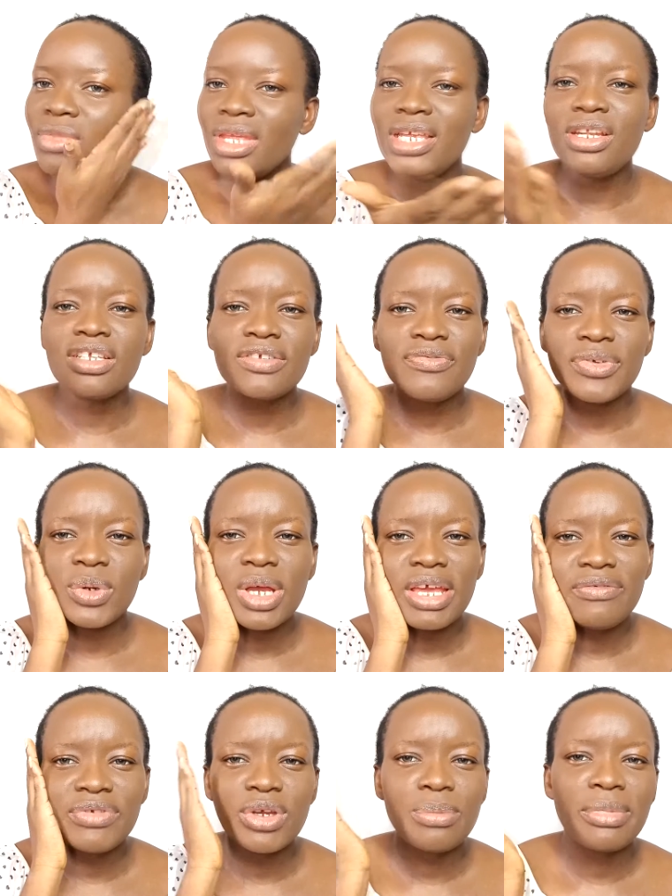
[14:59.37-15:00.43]
doesn't feel
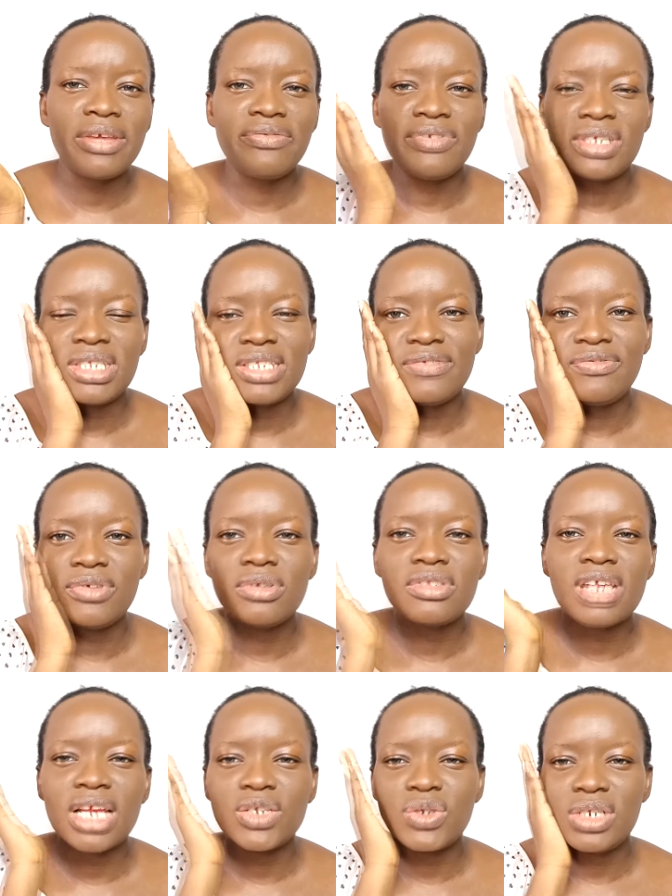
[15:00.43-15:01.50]
heavy on my face. It
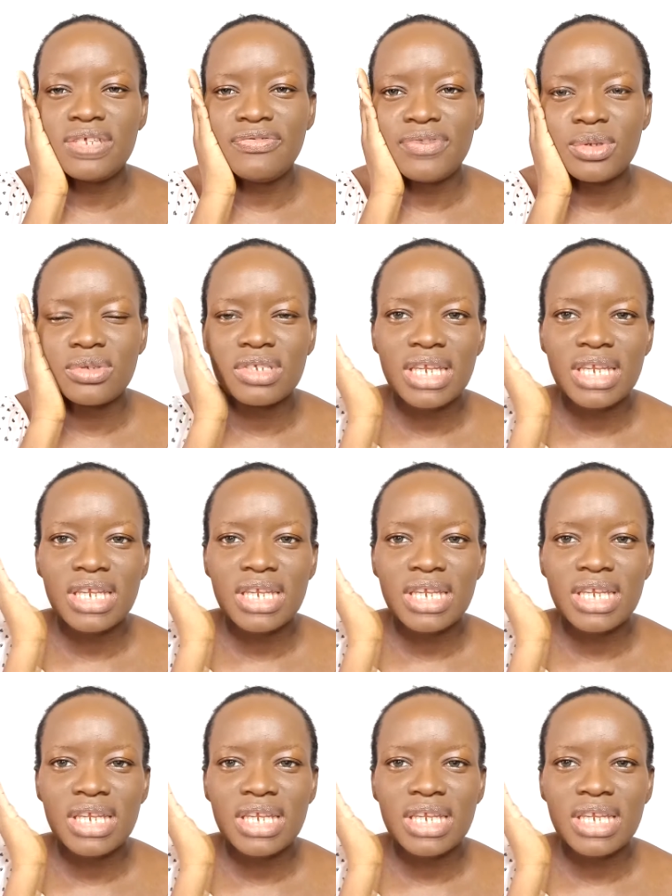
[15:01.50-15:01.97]
actually feels